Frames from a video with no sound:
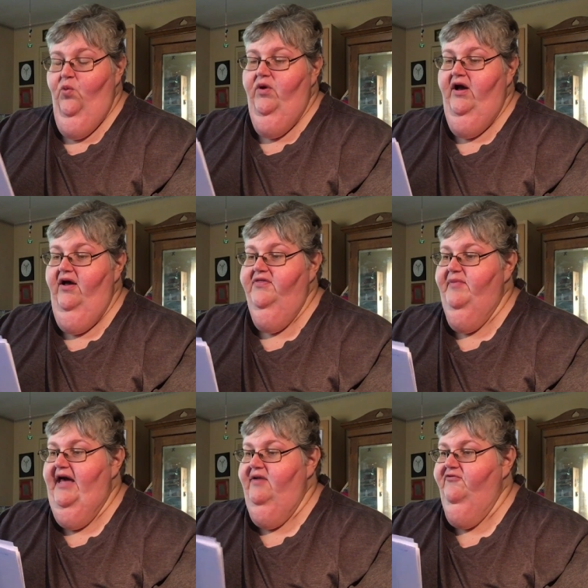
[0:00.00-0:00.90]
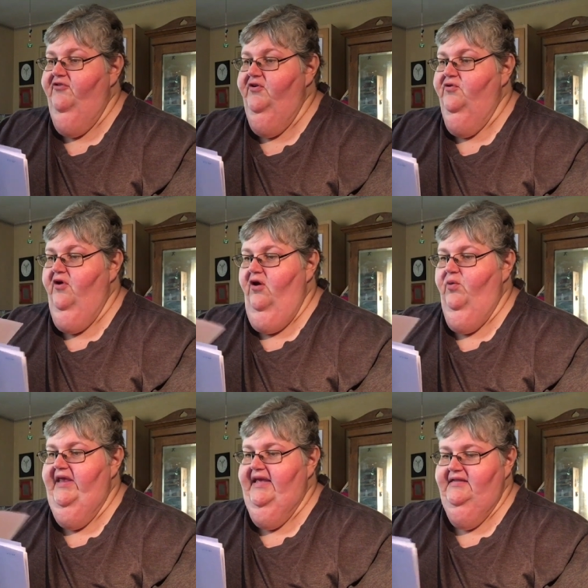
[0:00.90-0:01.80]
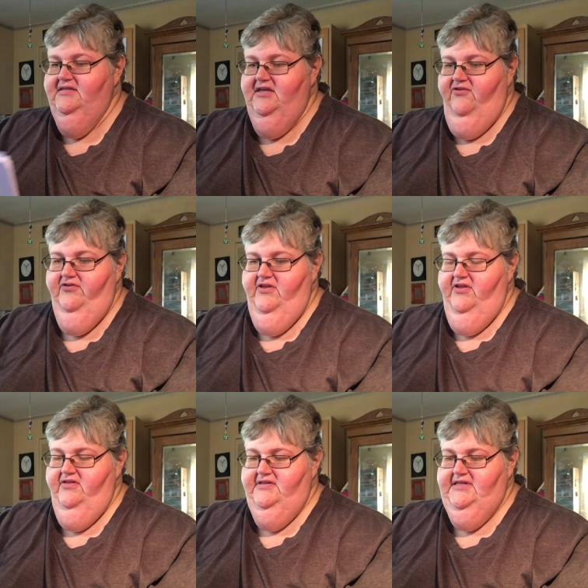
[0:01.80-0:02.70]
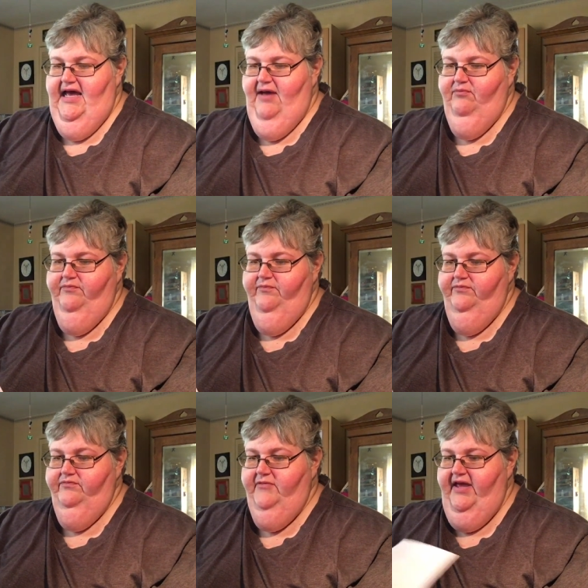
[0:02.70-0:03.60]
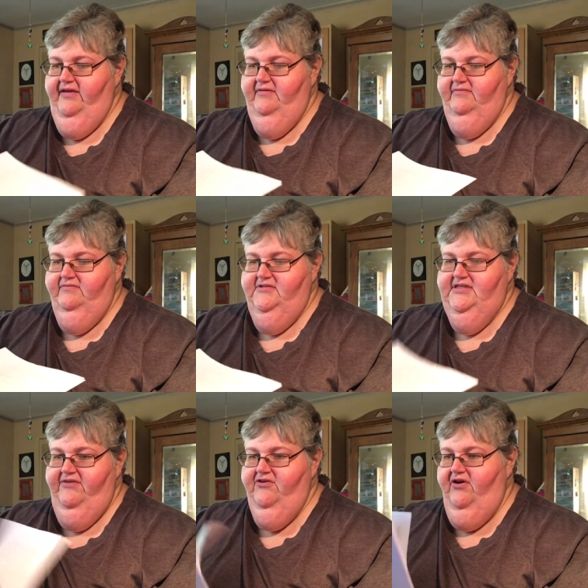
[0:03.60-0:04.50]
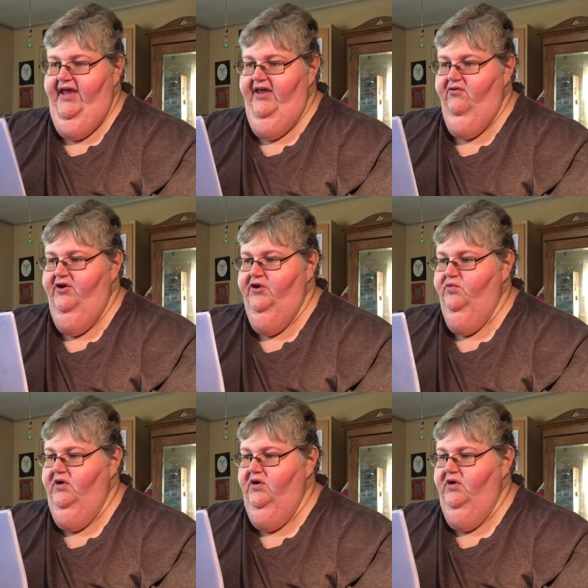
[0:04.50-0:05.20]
Well, the bottom few are weekend stuff and the top like seven or eight were new